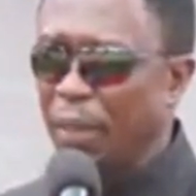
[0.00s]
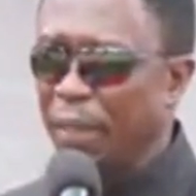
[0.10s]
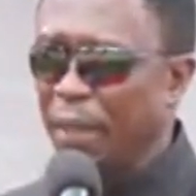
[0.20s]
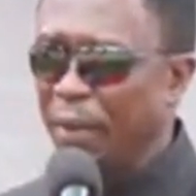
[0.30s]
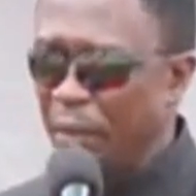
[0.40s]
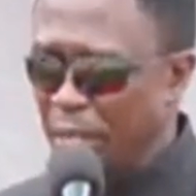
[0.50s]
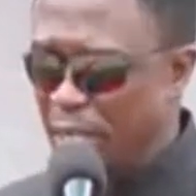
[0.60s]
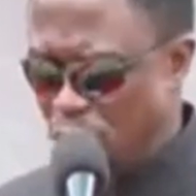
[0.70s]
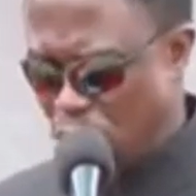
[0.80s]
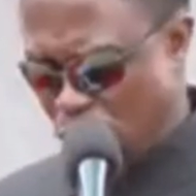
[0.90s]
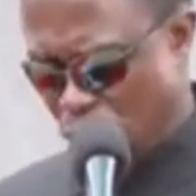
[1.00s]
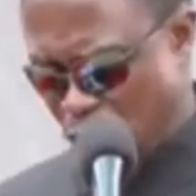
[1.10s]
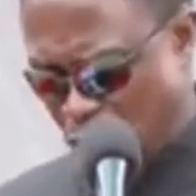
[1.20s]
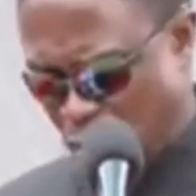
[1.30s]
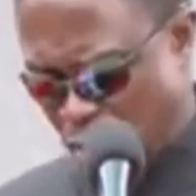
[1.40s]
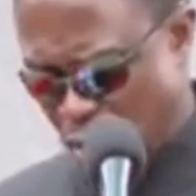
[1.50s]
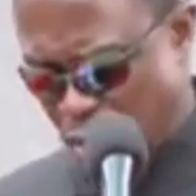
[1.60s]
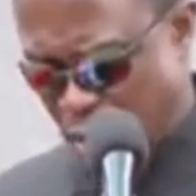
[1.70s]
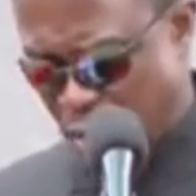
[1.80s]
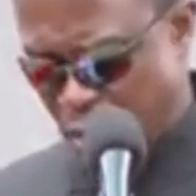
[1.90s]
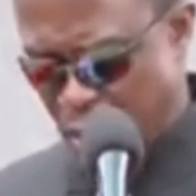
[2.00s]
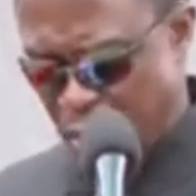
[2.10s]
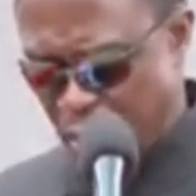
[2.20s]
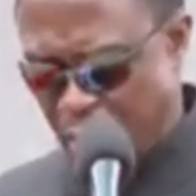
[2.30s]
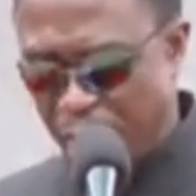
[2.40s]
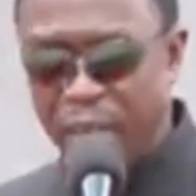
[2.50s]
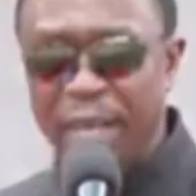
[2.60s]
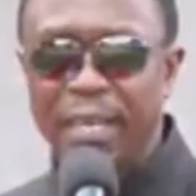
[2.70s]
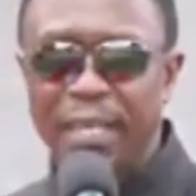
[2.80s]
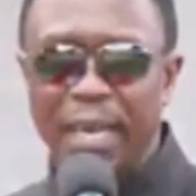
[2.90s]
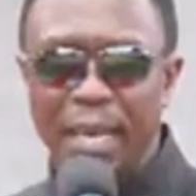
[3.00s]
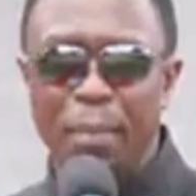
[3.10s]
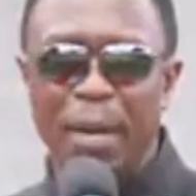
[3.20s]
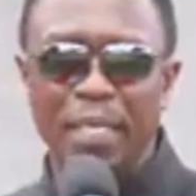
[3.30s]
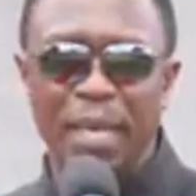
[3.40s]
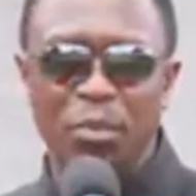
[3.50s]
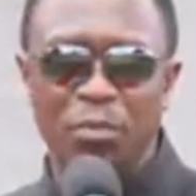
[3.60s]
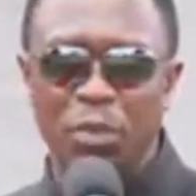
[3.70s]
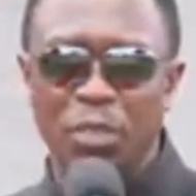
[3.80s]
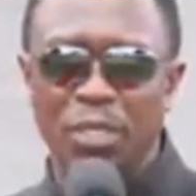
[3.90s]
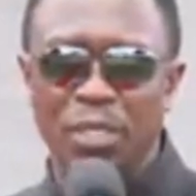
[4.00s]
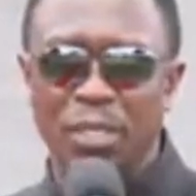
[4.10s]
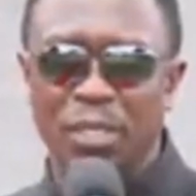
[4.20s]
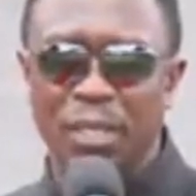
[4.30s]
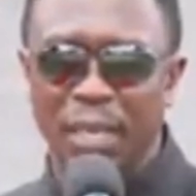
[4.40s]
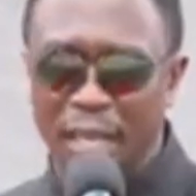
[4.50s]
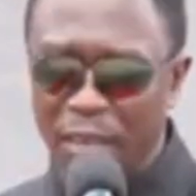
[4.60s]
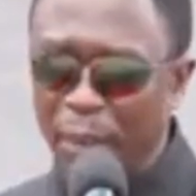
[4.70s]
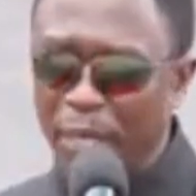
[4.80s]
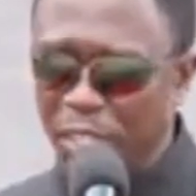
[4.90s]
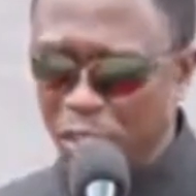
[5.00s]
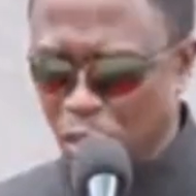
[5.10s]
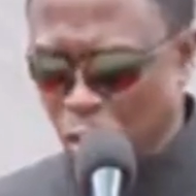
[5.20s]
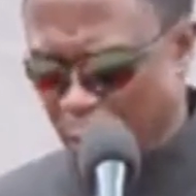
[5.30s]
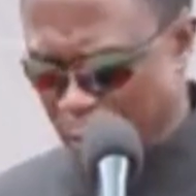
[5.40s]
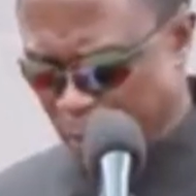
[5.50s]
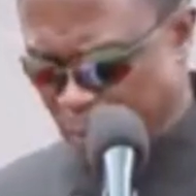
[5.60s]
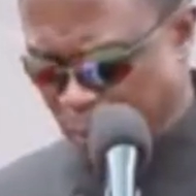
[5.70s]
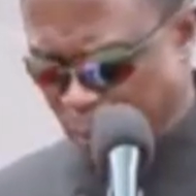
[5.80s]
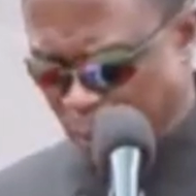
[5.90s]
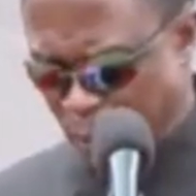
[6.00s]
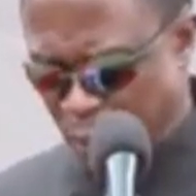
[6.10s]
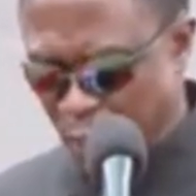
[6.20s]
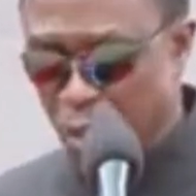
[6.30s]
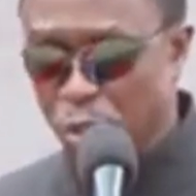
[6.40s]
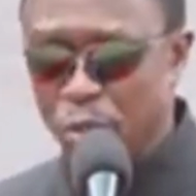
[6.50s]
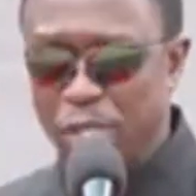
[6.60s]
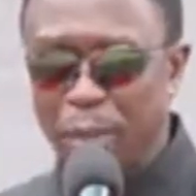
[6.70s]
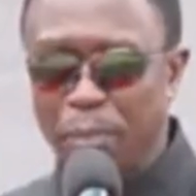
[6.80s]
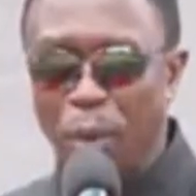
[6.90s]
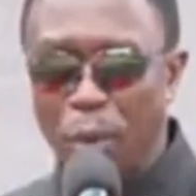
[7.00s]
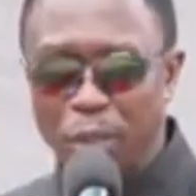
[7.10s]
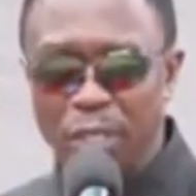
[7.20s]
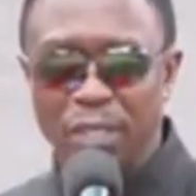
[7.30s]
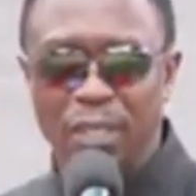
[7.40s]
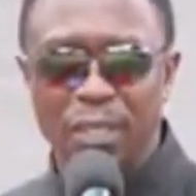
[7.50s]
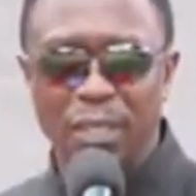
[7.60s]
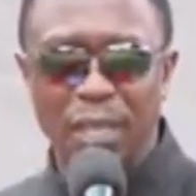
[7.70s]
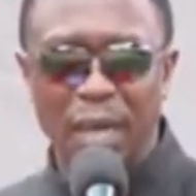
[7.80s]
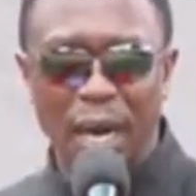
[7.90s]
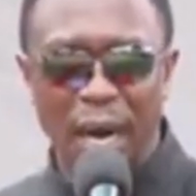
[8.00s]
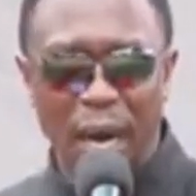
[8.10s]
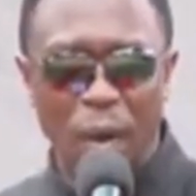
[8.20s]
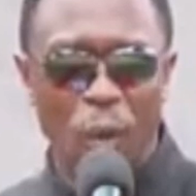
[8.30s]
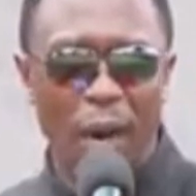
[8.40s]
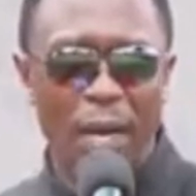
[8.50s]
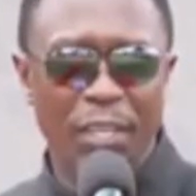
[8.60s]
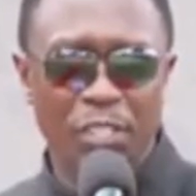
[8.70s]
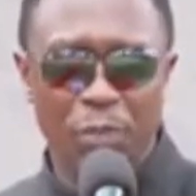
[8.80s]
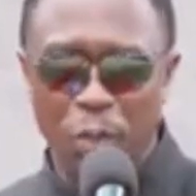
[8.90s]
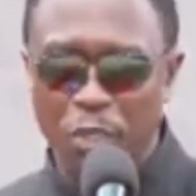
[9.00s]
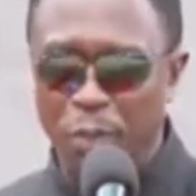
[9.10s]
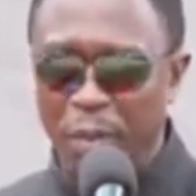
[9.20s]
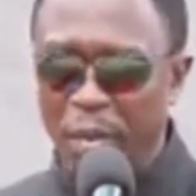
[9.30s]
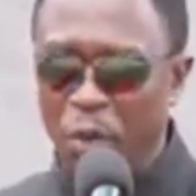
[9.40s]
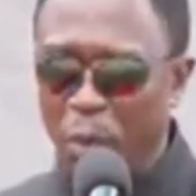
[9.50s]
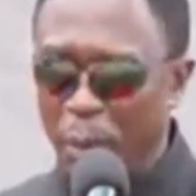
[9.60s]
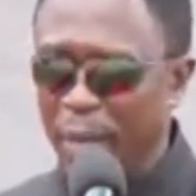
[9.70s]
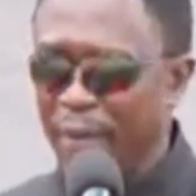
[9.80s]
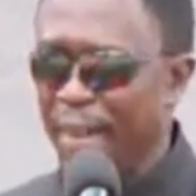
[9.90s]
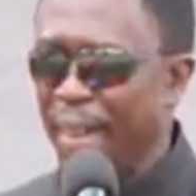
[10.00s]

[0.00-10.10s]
there is a very deliberate effort that government is doing to support our sportsmen and women